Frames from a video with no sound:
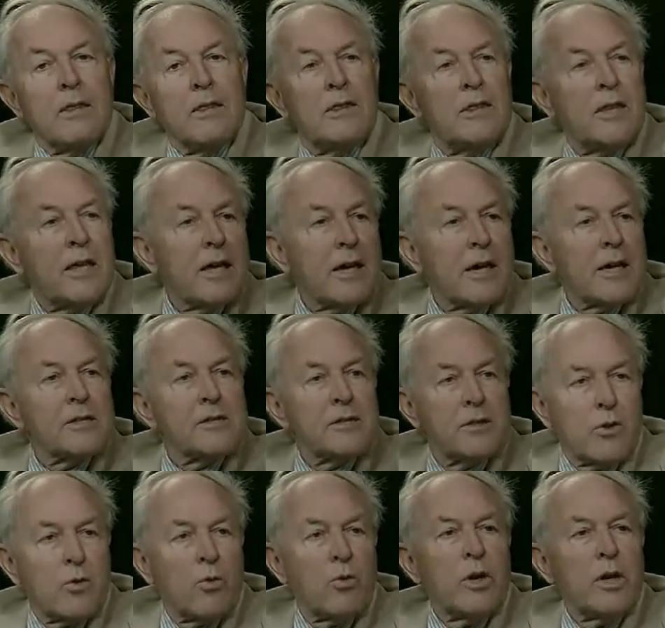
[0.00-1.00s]
theos
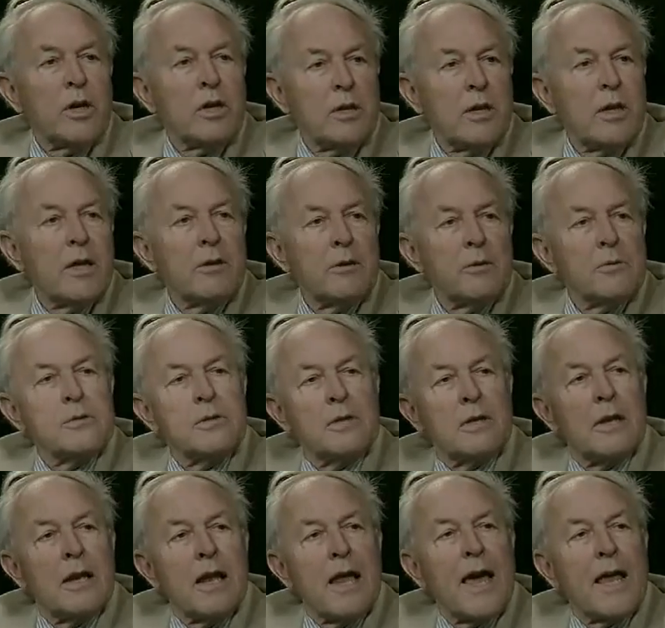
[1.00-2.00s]
in Greek, deus
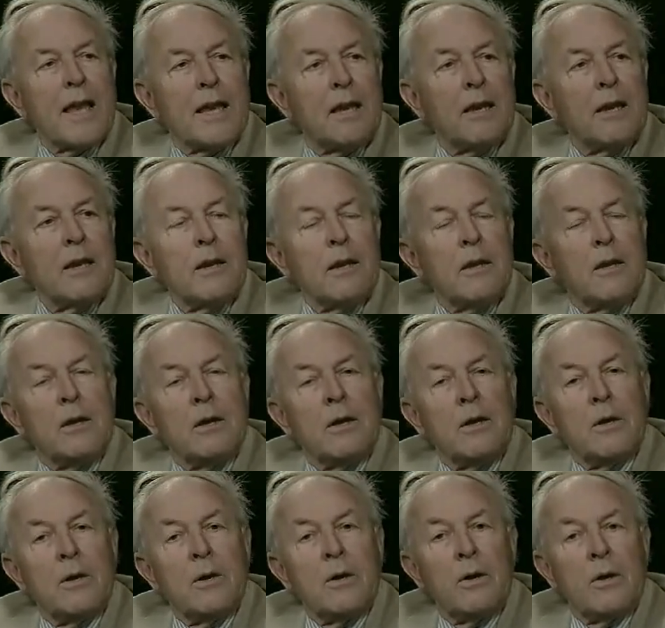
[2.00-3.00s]
in Latin,
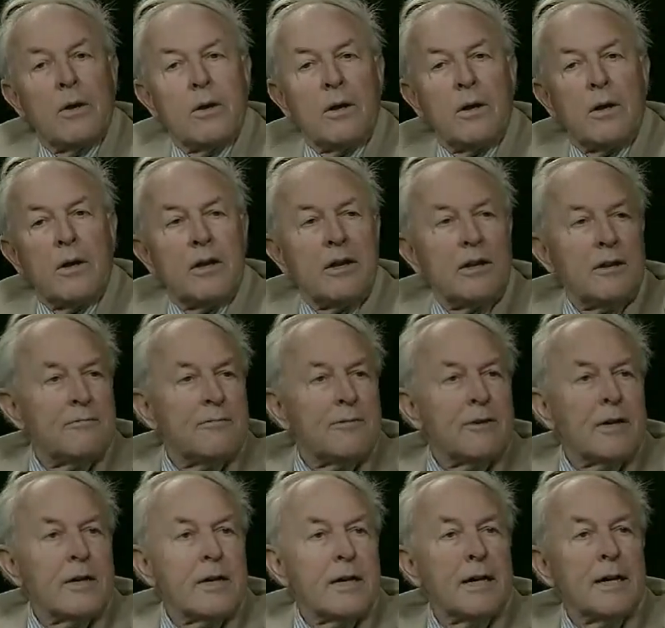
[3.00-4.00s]

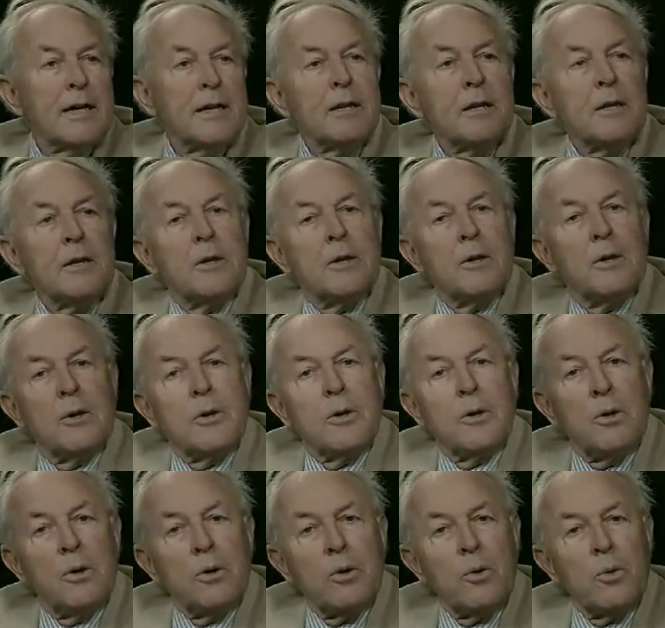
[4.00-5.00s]
divine,
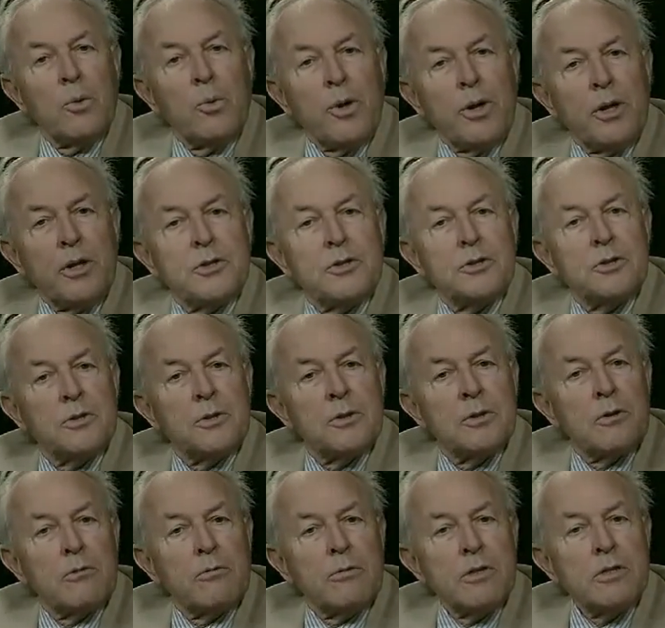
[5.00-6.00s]
which
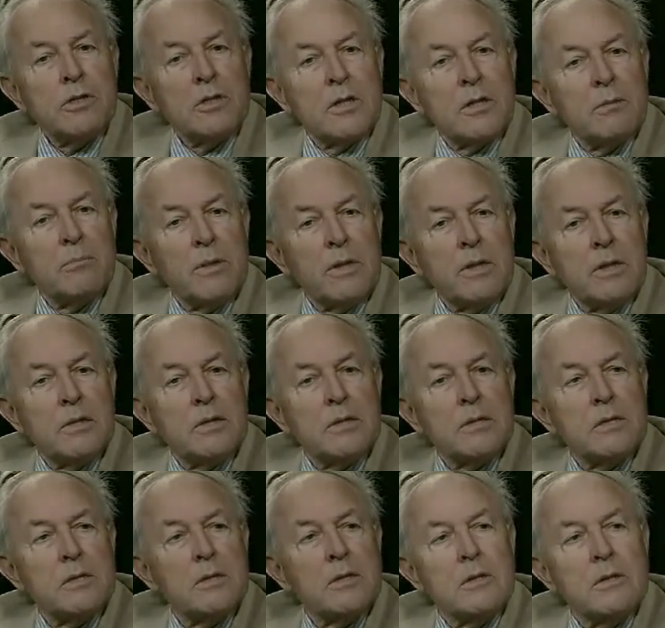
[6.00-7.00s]
originally
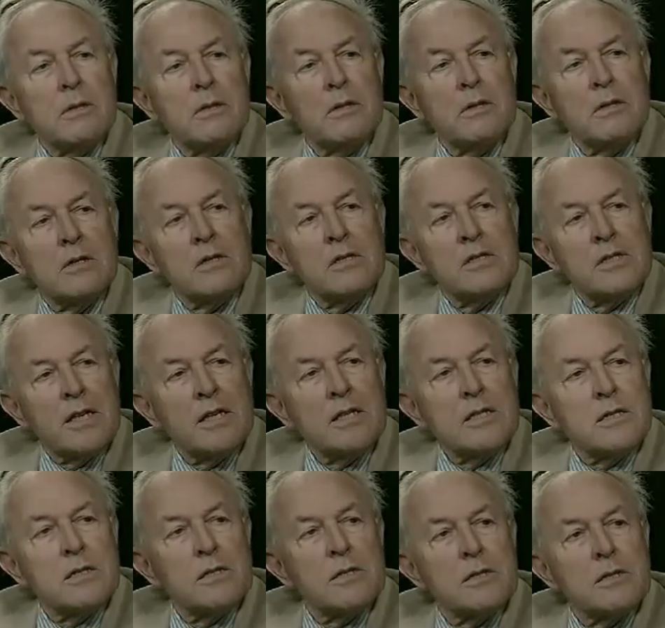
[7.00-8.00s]
means
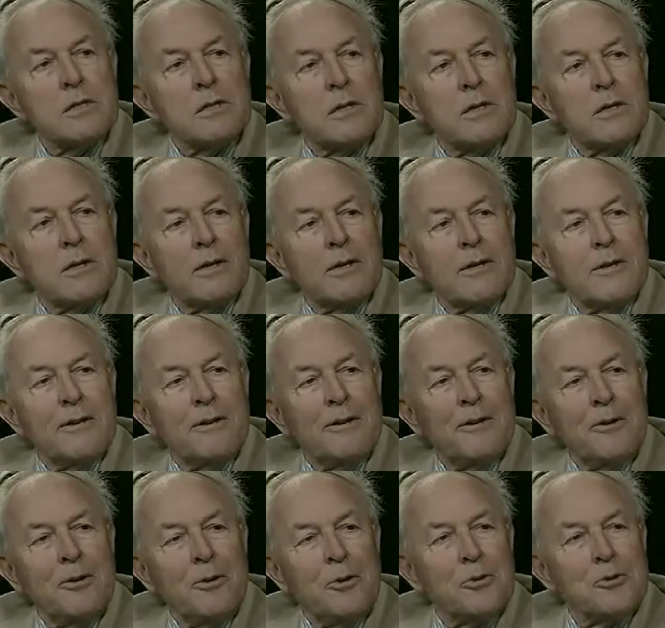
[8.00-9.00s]
senses.
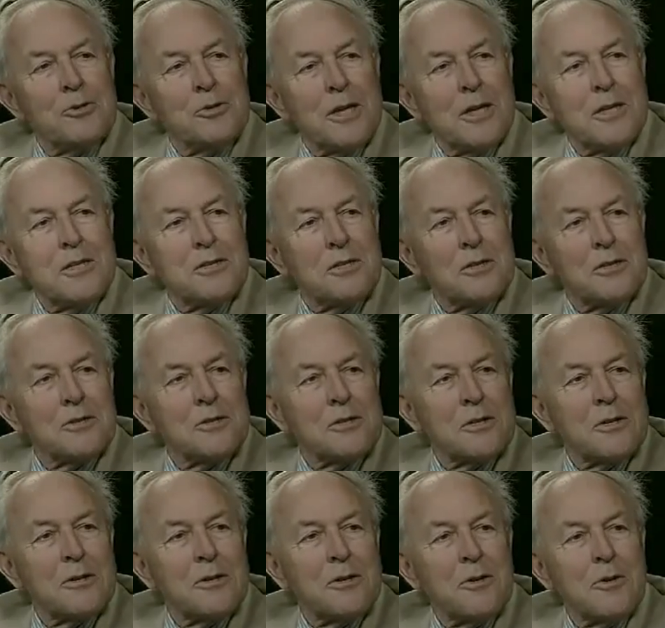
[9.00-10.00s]
Your senses
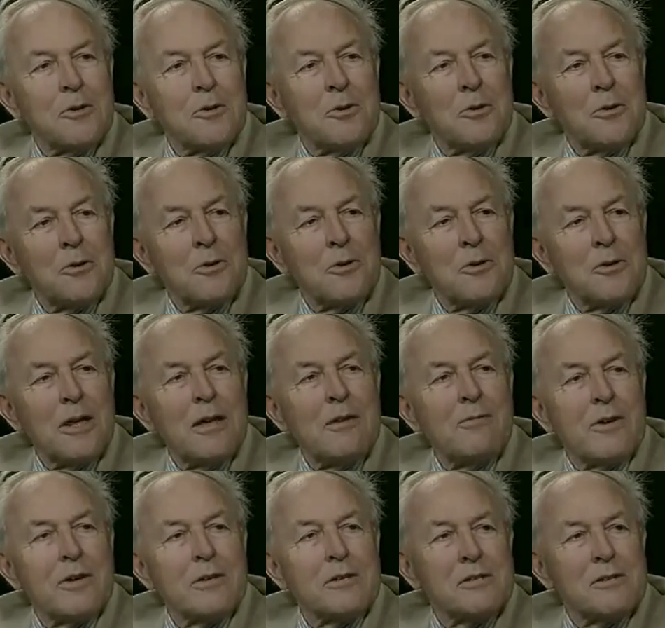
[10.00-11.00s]
are your
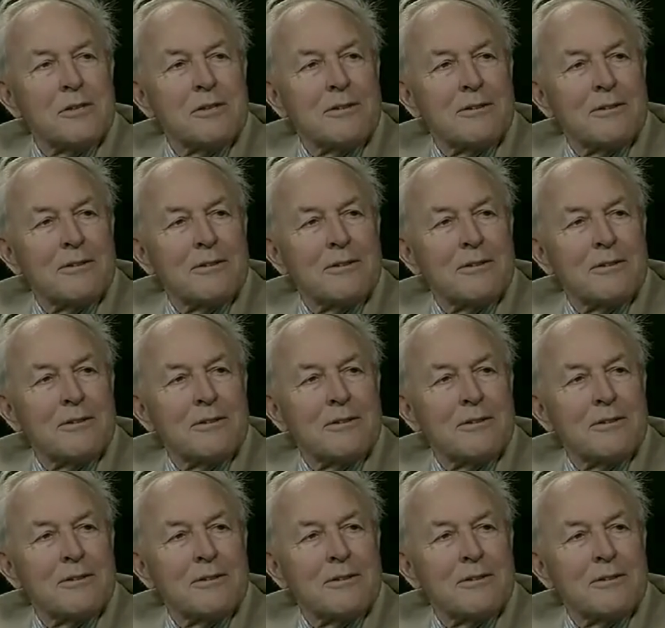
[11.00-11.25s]
devas.